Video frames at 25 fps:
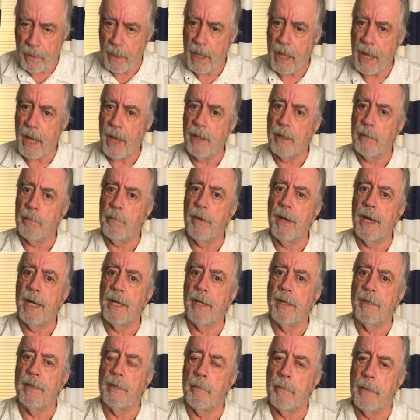how to play it
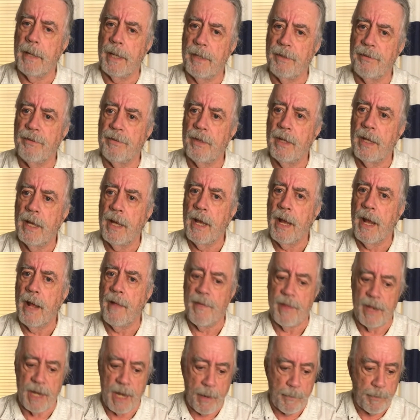on the bass, and
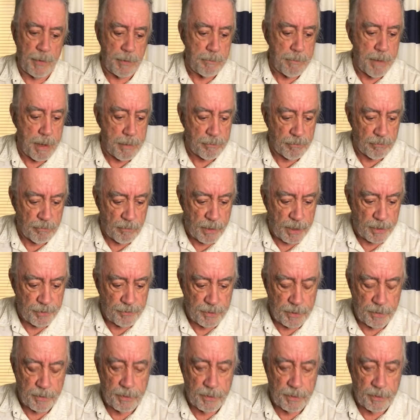then I would memorize it,